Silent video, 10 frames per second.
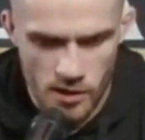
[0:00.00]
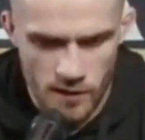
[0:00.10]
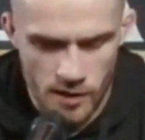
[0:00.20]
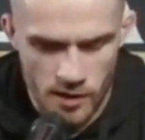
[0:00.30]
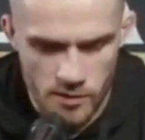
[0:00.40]
I
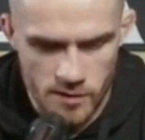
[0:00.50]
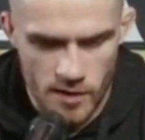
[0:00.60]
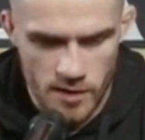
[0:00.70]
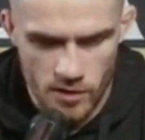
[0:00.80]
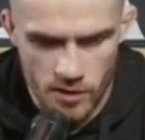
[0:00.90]
felt like I was
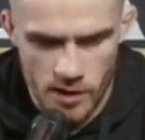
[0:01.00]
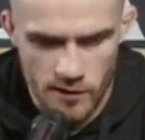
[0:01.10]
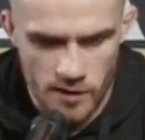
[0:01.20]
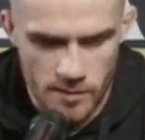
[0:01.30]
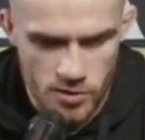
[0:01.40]
very
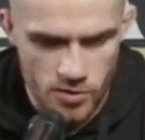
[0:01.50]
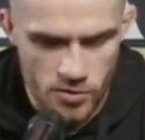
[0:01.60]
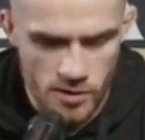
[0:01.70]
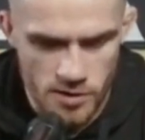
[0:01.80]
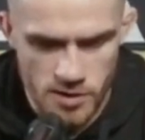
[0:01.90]
naive and
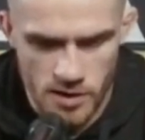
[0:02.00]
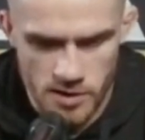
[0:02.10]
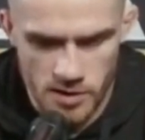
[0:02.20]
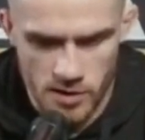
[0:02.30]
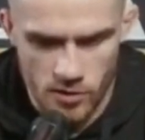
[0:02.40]
immature as,
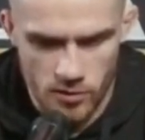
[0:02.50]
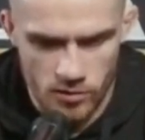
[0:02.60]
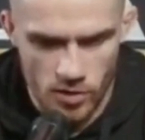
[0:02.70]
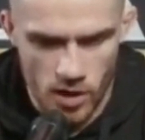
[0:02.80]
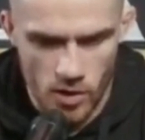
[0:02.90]
as a young
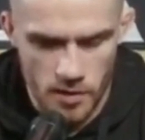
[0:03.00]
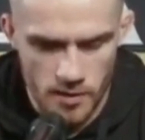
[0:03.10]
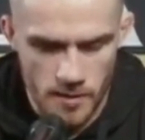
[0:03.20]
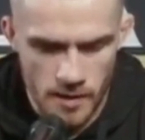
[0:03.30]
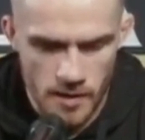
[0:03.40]
pro,
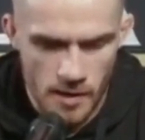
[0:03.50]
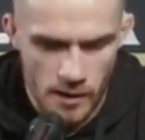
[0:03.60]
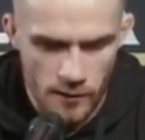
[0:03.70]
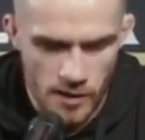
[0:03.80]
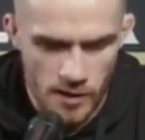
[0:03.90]
and
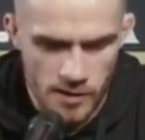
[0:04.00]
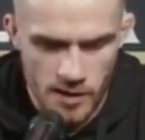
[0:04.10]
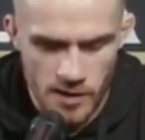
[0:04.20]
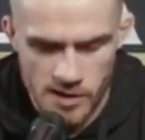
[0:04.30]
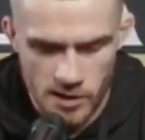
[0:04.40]
I feel like
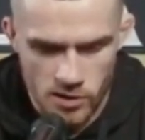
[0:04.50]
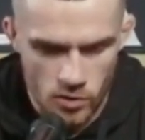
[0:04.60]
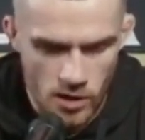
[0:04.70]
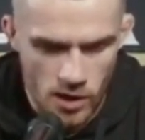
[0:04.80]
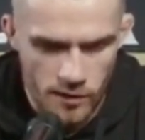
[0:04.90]
the years I
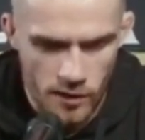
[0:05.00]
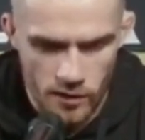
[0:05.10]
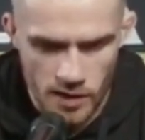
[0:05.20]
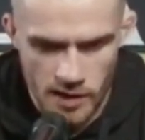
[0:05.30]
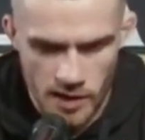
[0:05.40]
took off have
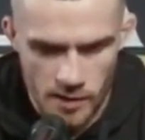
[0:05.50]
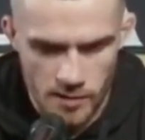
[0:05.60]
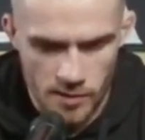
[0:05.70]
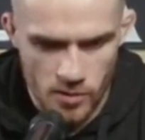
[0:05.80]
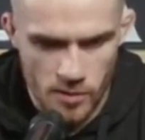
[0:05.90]
really helped
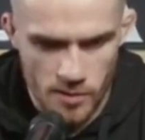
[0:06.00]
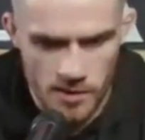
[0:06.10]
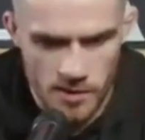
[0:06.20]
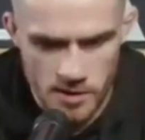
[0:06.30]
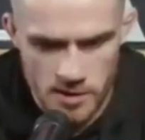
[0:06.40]
me become
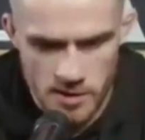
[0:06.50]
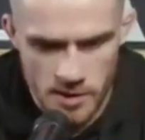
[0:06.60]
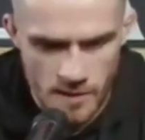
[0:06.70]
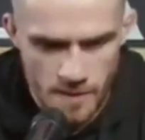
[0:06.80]
into this,